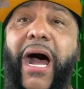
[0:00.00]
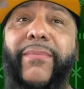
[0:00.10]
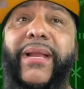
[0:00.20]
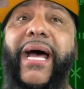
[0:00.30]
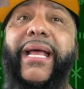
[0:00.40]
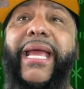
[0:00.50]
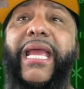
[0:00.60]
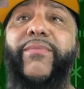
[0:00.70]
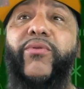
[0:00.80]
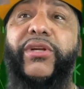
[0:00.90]
I'm not
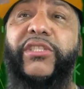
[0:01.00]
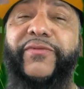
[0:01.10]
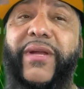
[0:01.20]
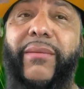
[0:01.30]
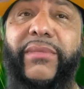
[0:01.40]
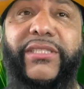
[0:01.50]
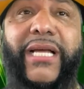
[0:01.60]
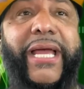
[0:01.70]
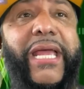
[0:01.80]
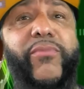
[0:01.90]
able, his family's
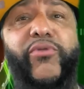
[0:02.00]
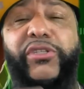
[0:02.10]
not able,